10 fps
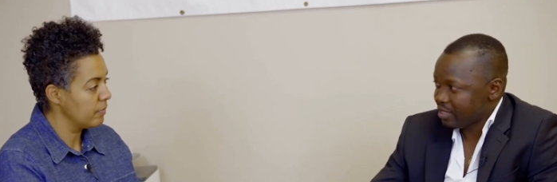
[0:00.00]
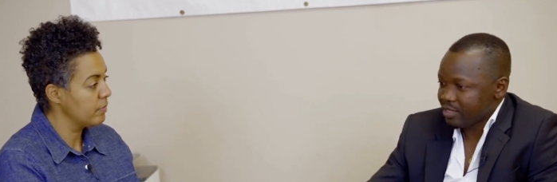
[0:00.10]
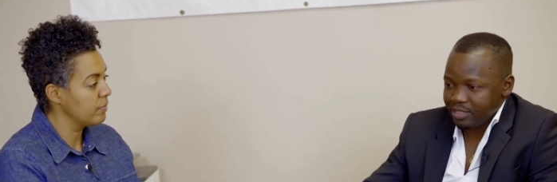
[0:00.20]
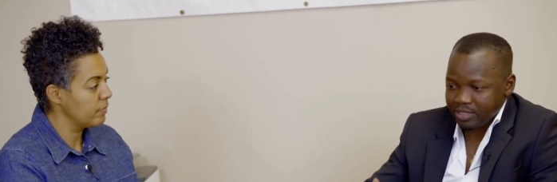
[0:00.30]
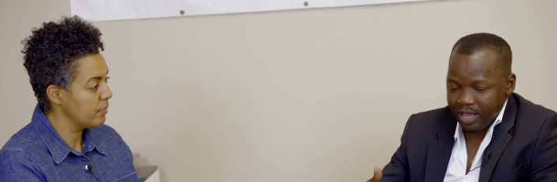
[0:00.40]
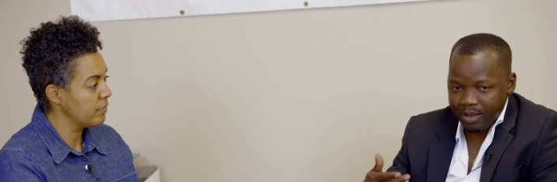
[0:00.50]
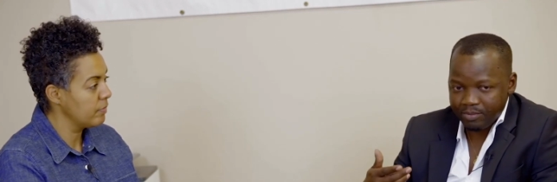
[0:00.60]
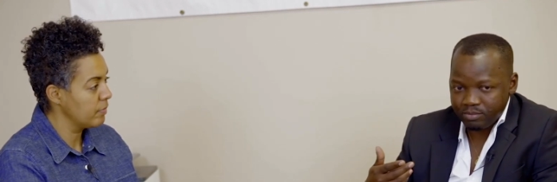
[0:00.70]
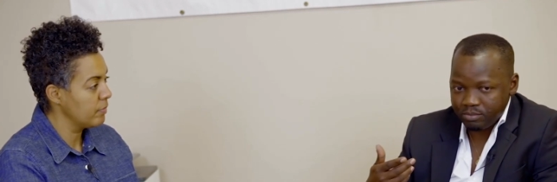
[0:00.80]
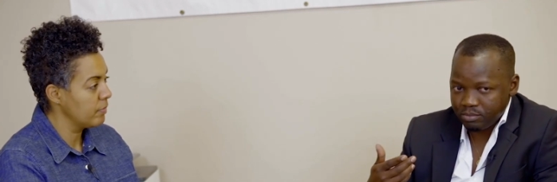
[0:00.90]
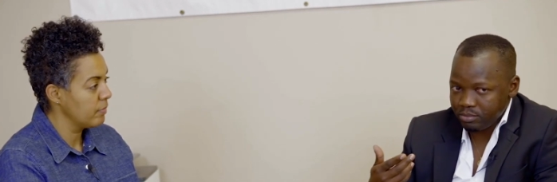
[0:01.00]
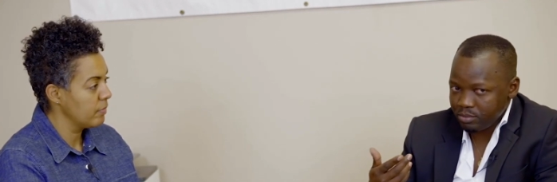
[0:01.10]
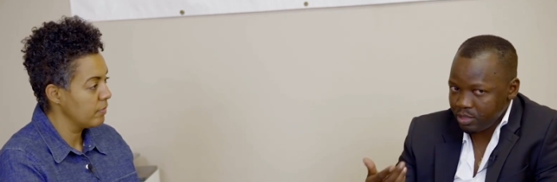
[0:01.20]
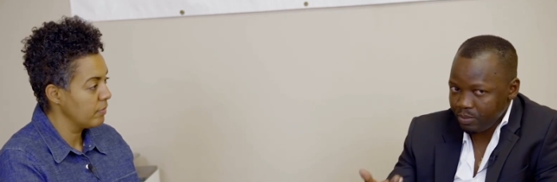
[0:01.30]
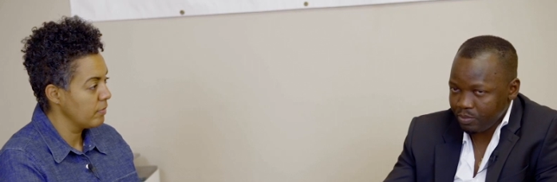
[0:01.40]
Speaker 1: Some
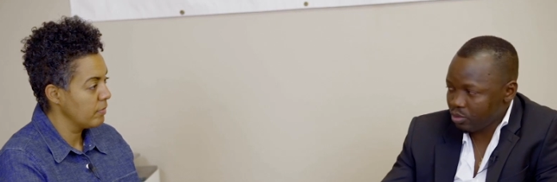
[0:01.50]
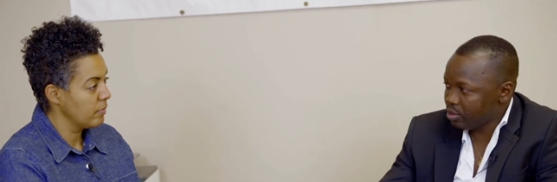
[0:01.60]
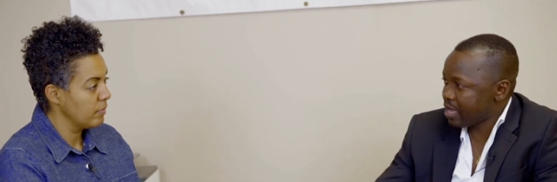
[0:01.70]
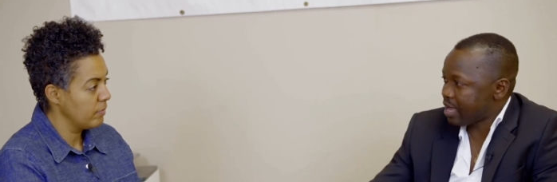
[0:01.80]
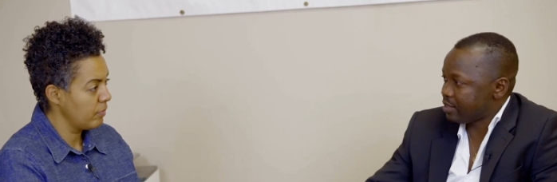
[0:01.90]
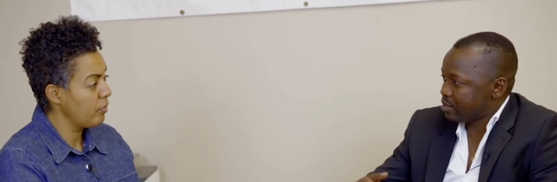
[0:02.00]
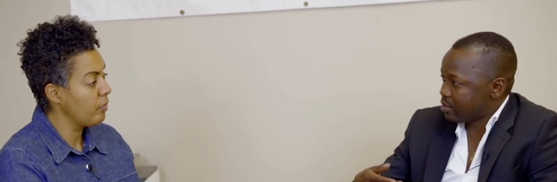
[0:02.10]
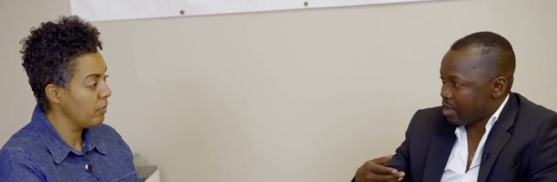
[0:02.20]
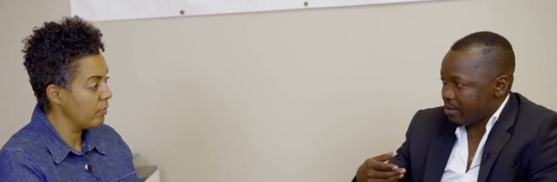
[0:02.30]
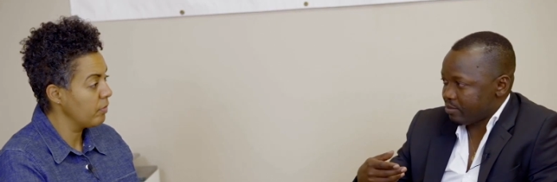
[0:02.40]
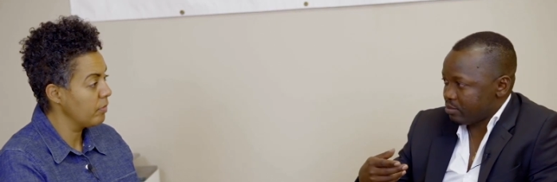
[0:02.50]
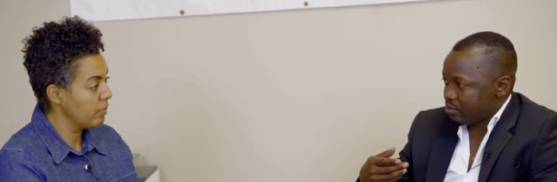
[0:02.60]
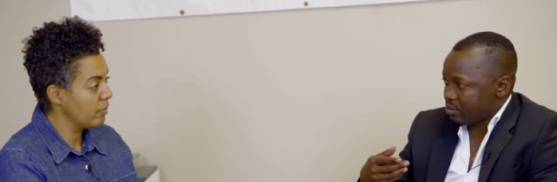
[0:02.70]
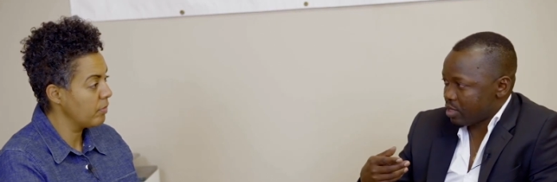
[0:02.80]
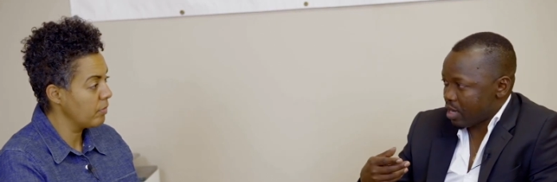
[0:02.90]
employers, some
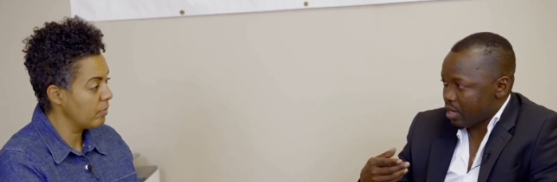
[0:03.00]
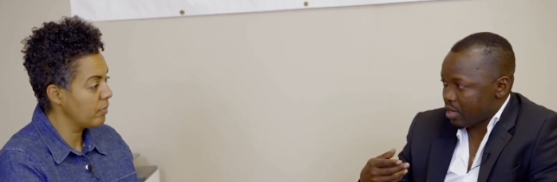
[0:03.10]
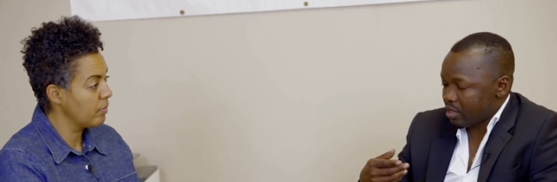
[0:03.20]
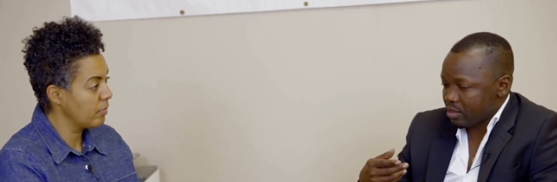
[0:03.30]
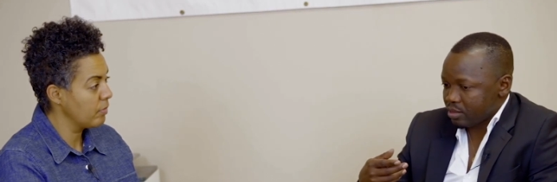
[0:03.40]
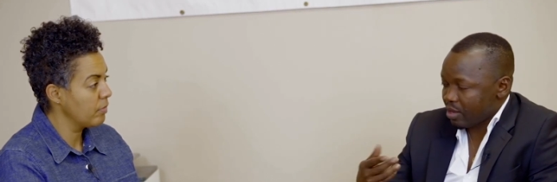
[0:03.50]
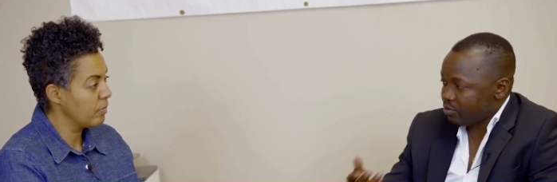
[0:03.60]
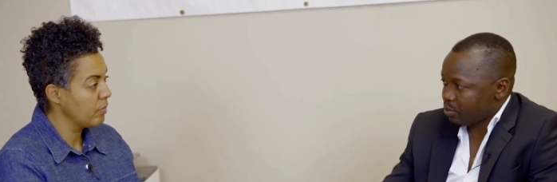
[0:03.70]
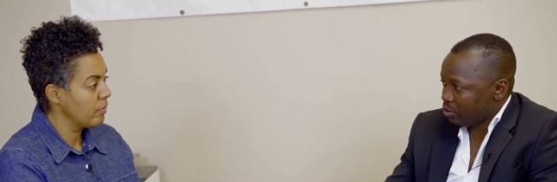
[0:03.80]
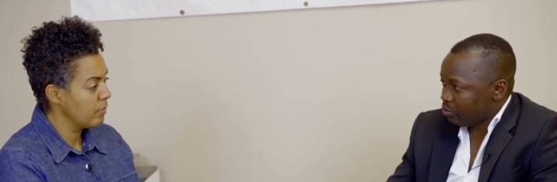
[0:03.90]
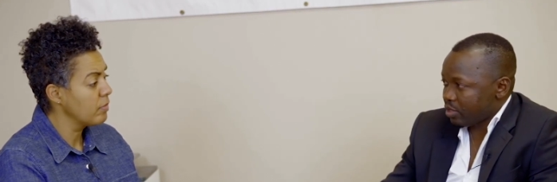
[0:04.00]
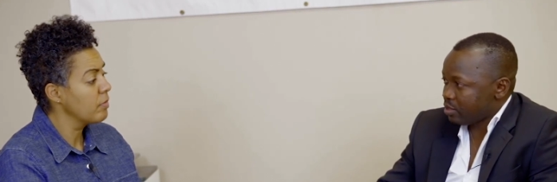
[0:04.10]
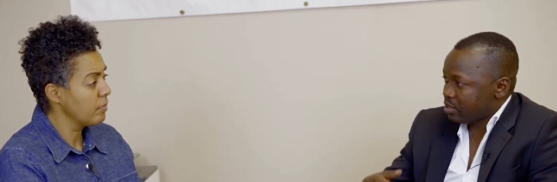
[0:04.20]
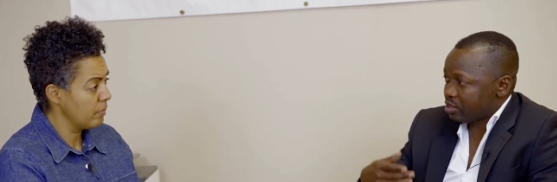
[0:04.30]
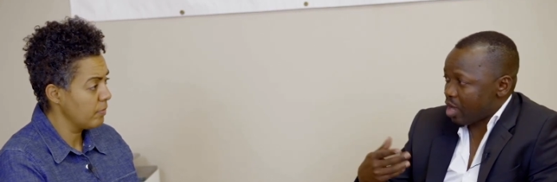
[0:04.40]
uh, service
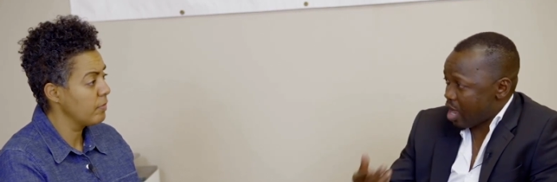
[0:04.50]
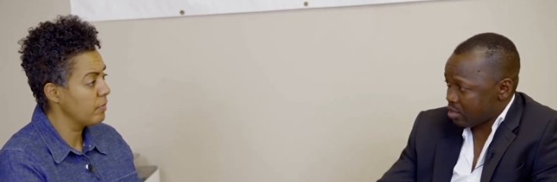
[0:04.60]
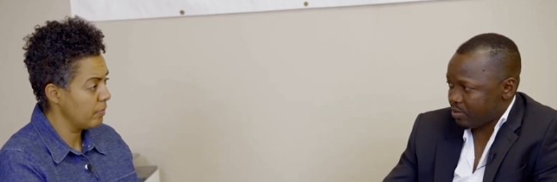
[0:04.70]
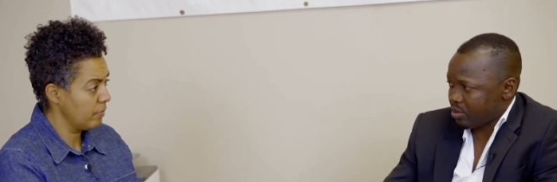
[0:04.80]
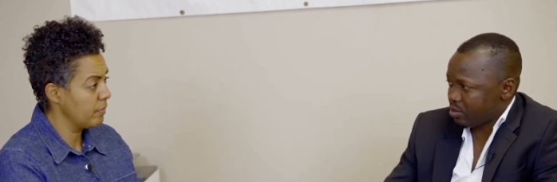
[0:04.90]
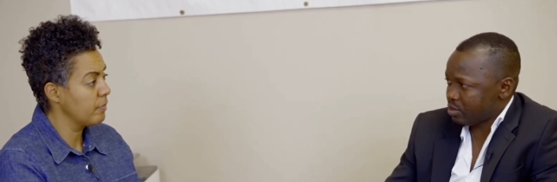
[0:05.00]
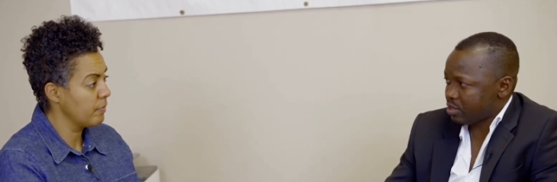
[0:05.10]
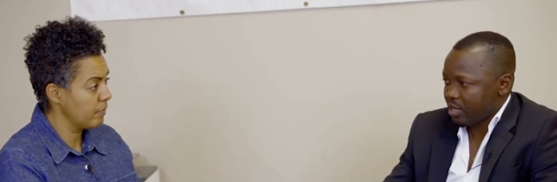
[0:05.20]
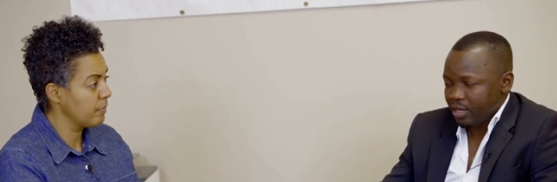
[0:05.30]
providers, hospitals